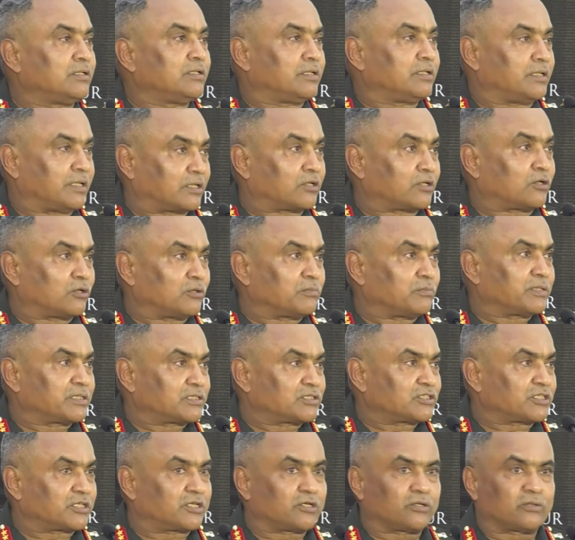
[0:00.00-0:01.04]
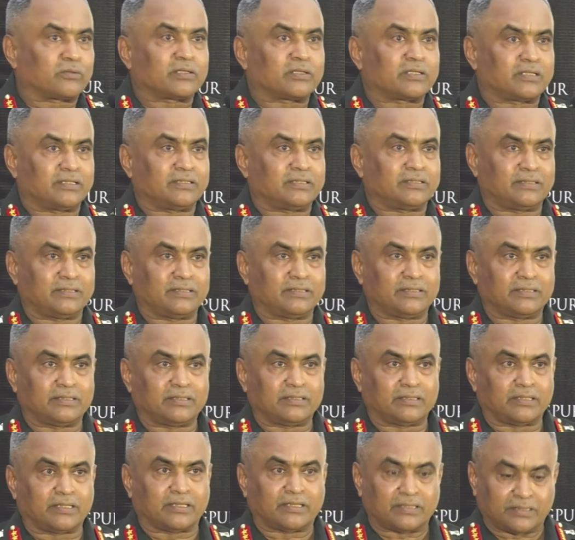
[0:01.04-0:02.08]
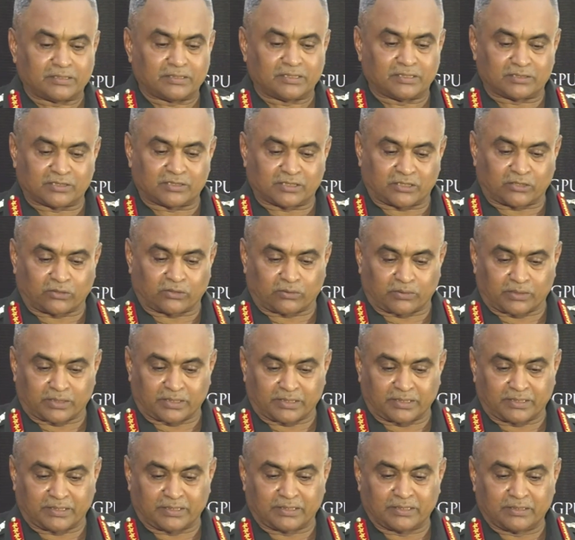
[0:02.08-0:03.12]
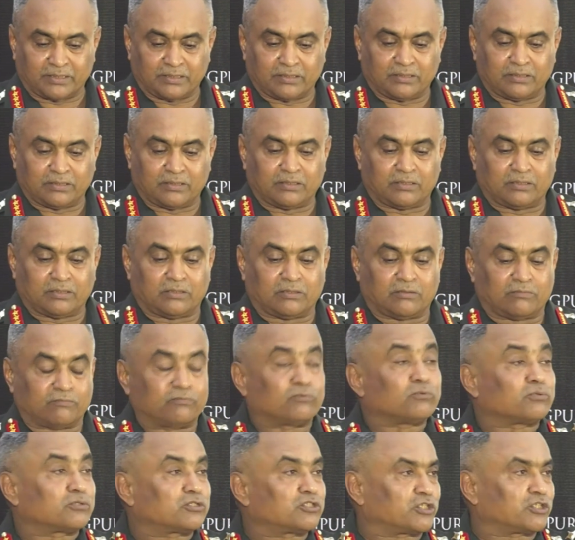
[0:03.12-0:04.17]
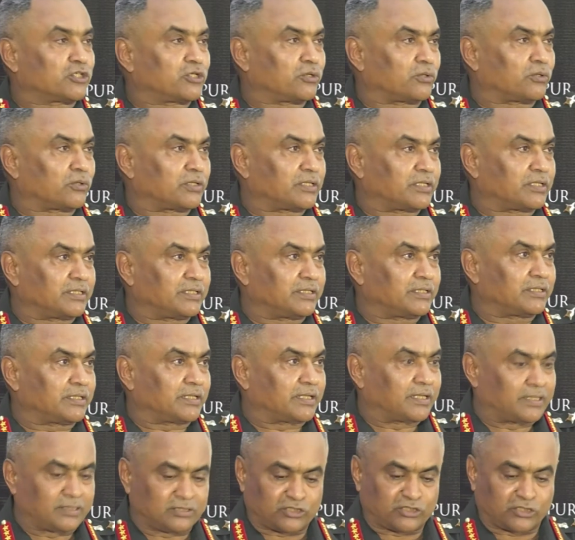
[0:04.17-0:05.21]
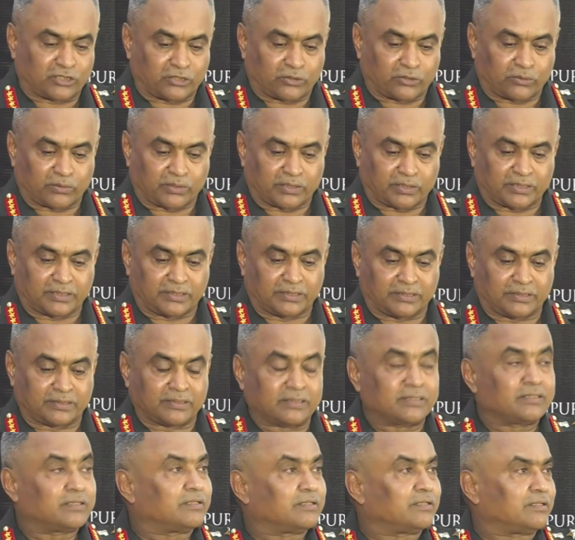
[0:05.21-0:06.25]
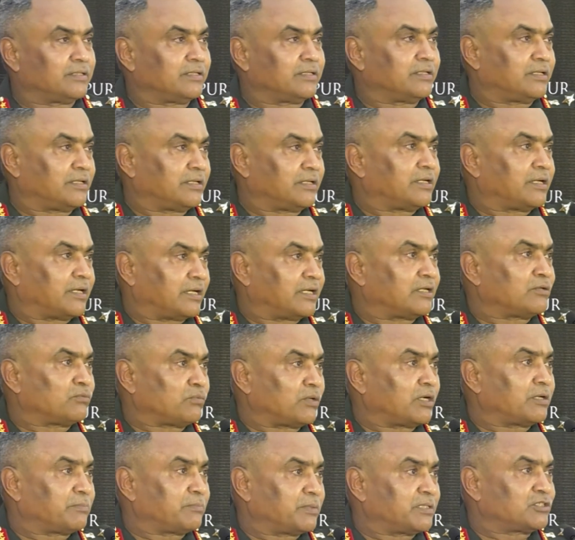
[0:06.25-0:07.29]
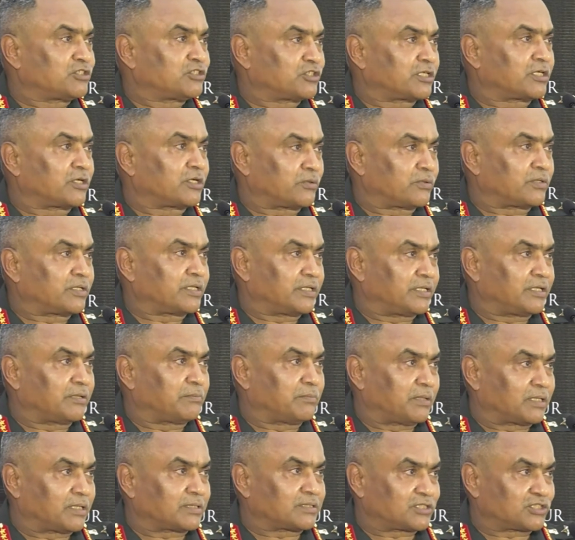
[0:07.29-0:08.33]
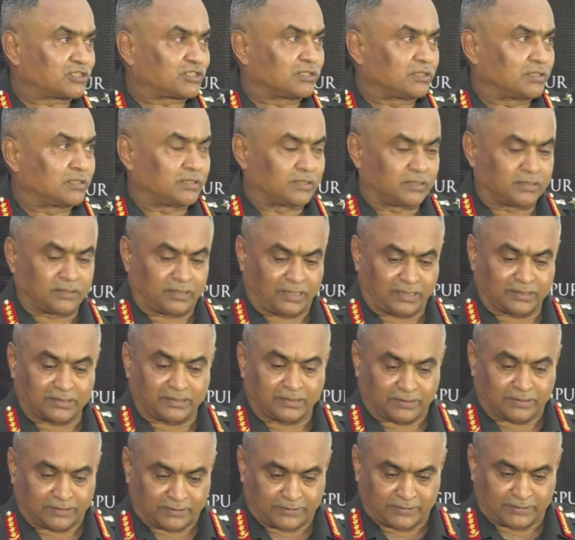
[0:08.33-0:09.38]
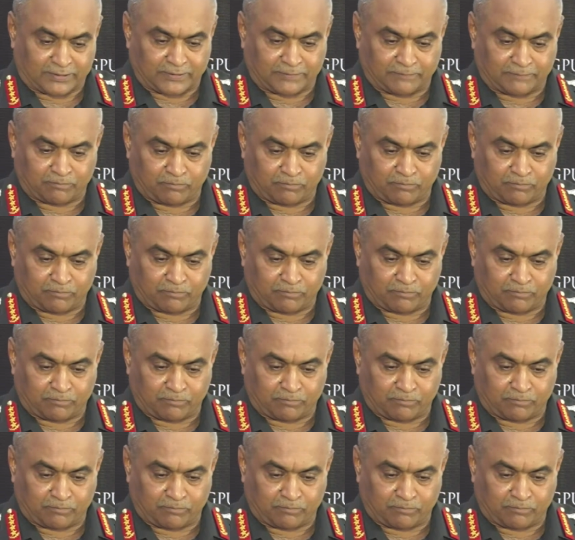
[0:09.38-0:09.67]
economic security, energy security, food security, health security, environment security, amongst others.